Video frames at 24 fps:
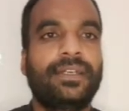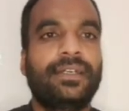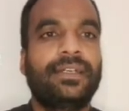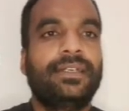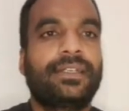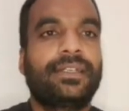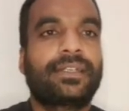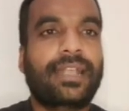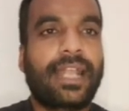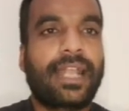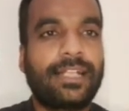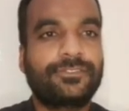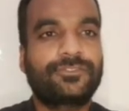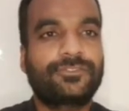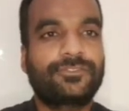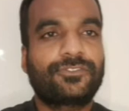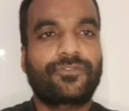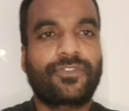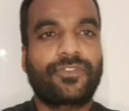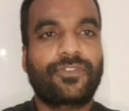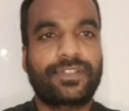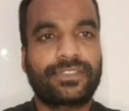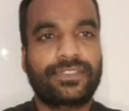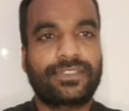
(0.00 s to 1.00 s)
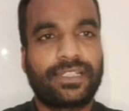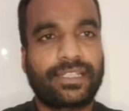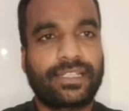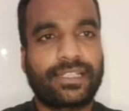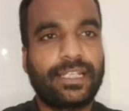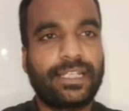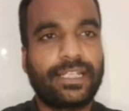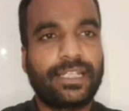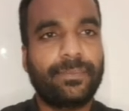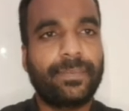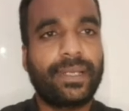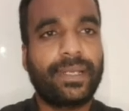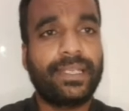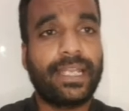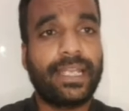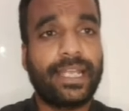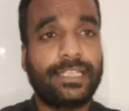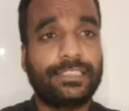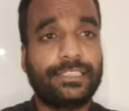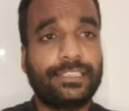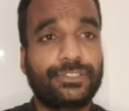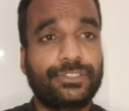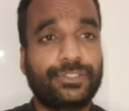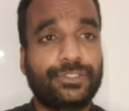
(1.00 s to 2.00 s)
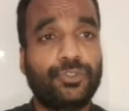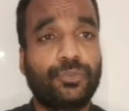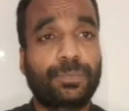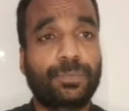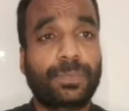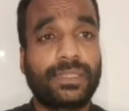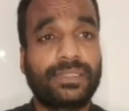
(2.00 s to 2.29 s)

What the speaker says: Transfer function 10 by s3